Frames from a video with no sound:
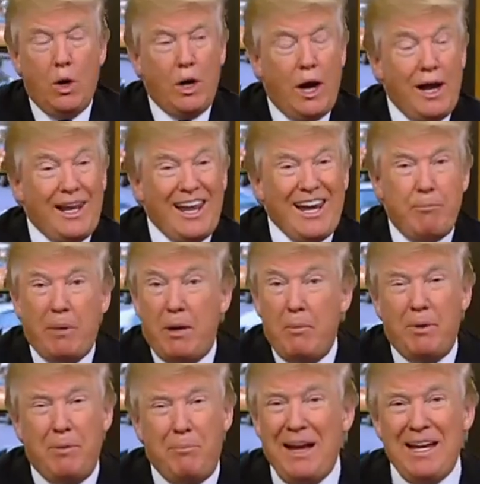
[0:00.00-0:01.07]
I like Ben,
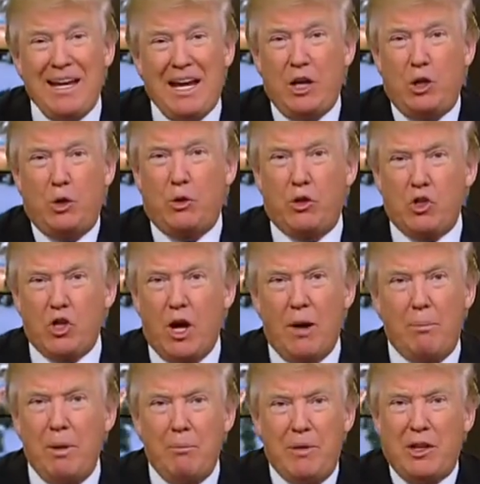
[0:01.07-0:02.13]
but Ben can't do the
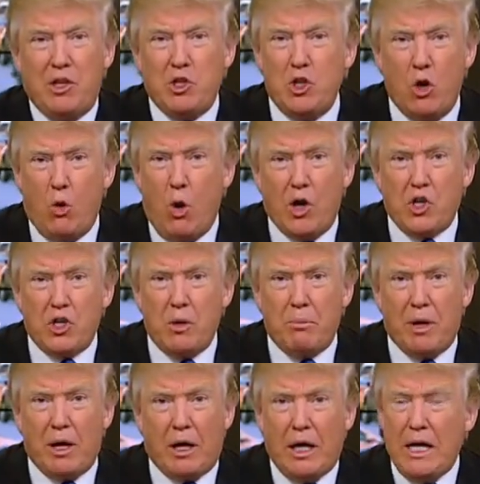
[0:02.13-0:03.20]
job. I mean, there's no question
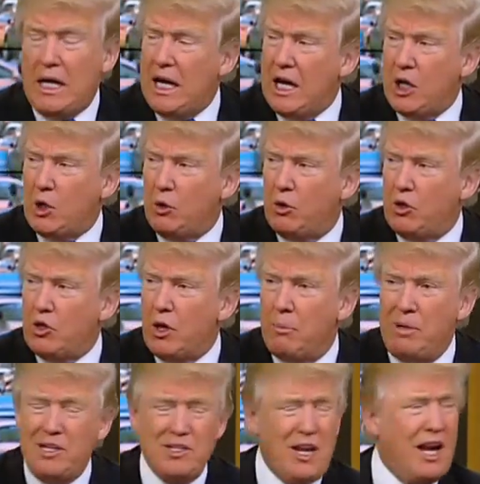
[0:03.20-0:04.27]
about it. He can't do the job.
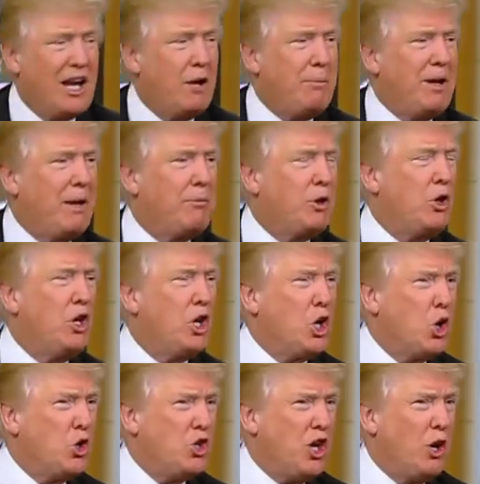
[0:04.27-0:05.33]
He's not going to be able to
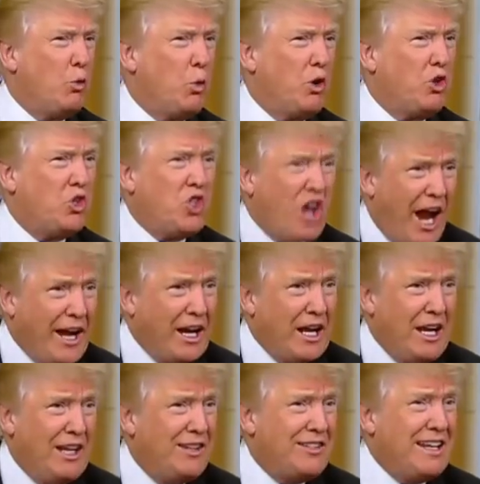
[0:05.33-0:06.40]
negotiate with China.
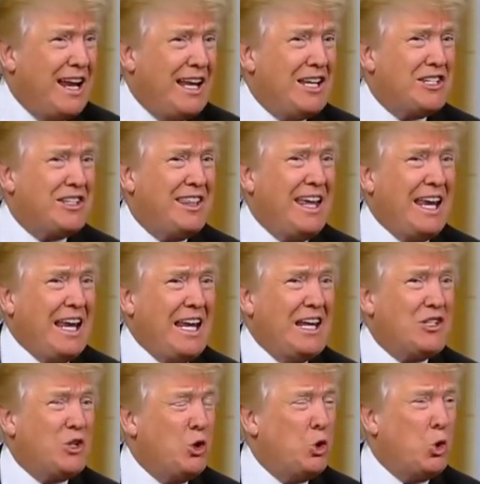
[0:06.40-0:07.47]
It's not his thing. He
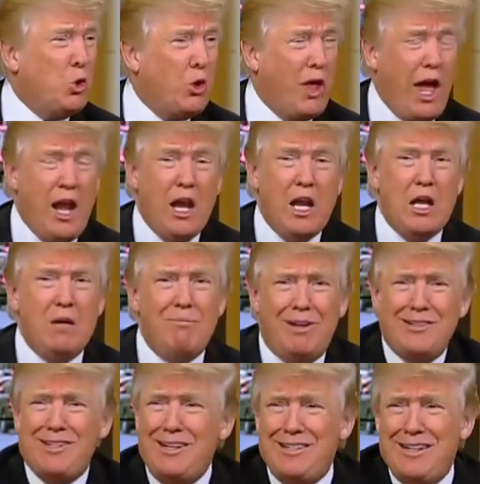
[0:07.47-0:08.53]
doesn't do that
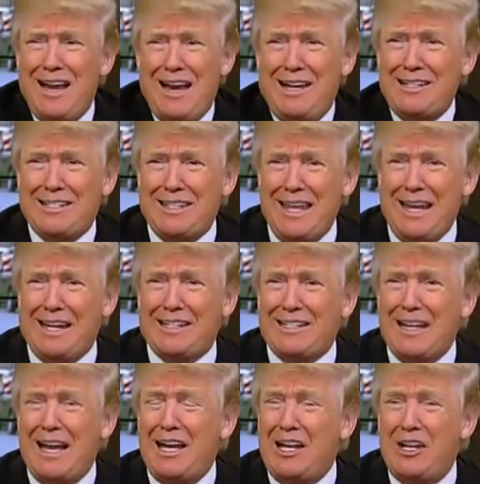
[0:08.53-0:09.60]
because it's not his thing. It's
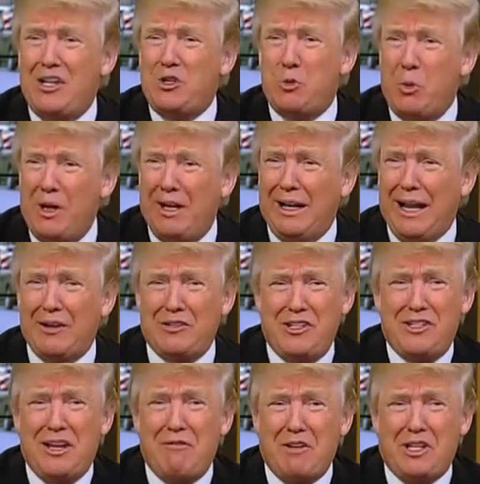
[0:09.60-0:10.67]
not in his wheelhouse.
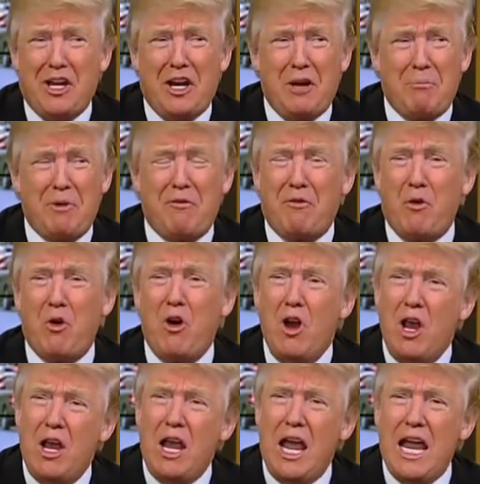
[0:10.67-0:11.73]
He's never done it before,
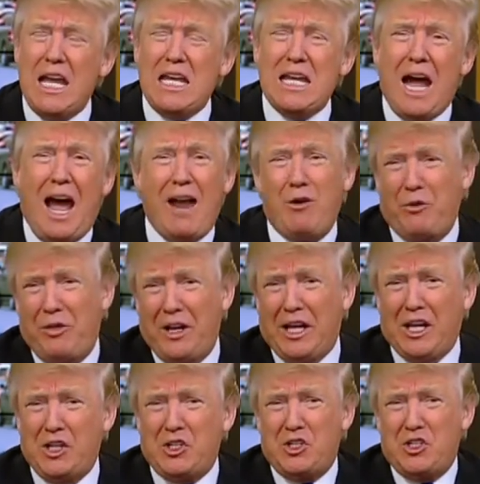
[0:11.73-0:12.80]
and I don't
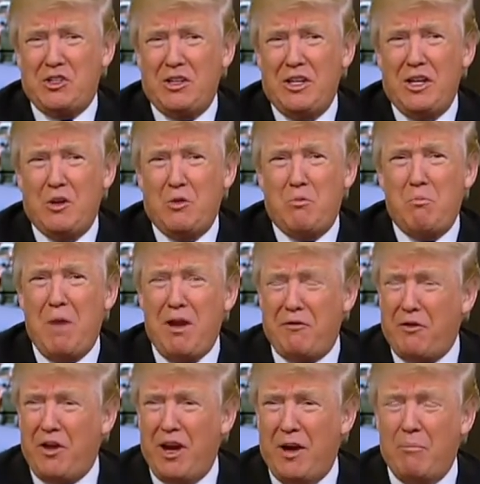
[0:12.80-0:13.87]
think it's, meant
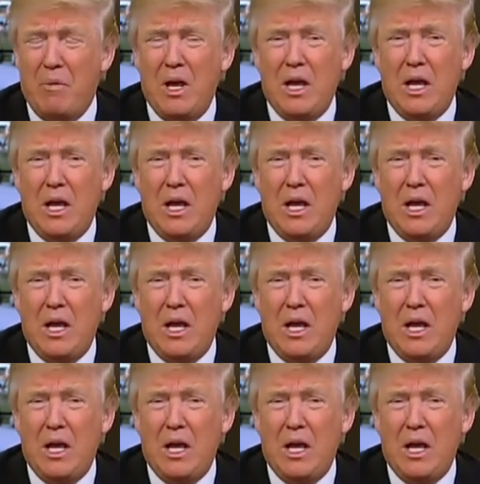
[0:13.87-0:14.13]
for him.